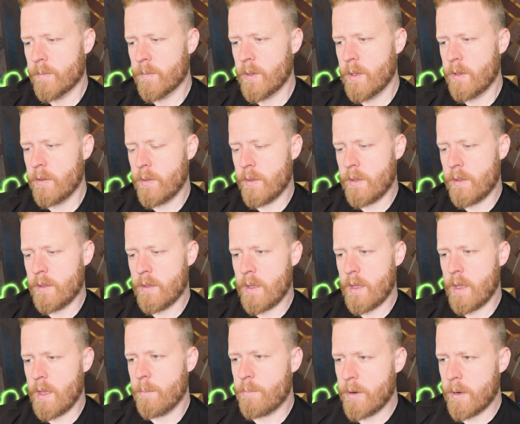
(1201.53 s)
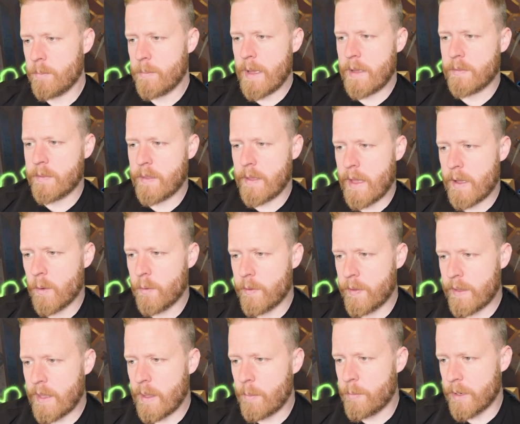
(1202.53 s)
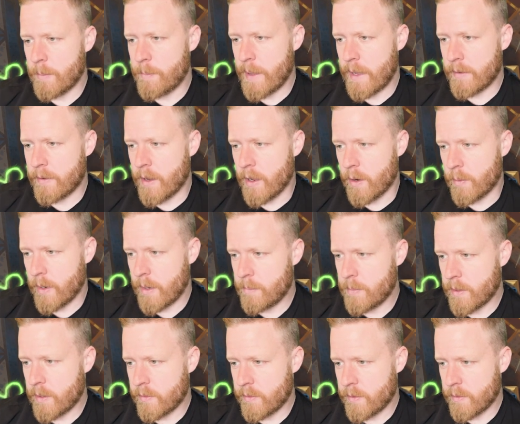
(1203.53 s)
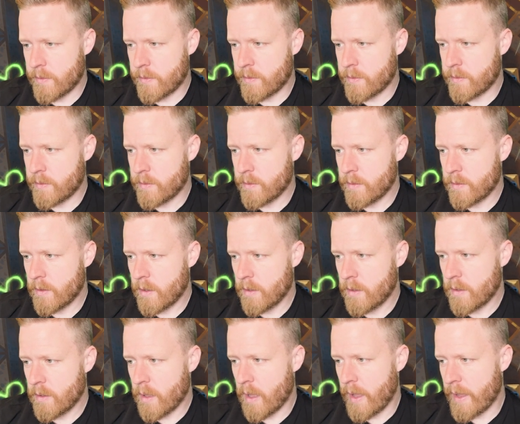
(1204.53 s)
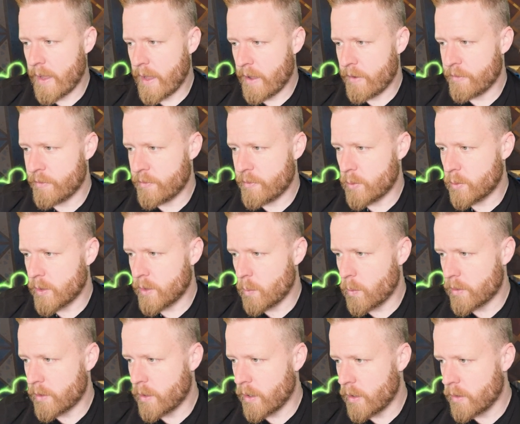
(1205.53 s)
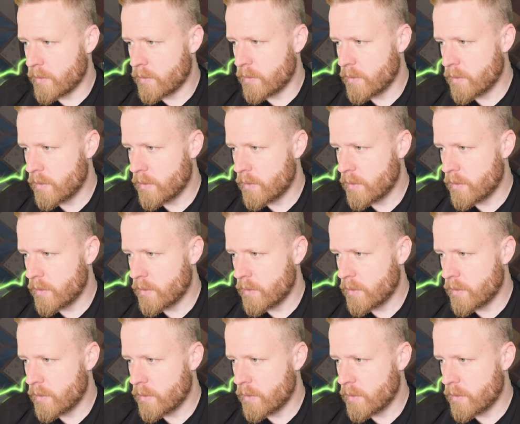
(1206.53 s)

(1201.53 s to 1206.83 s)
So they can't bring back the... Oh, they can bring it back now, right? Because it's I have only one card.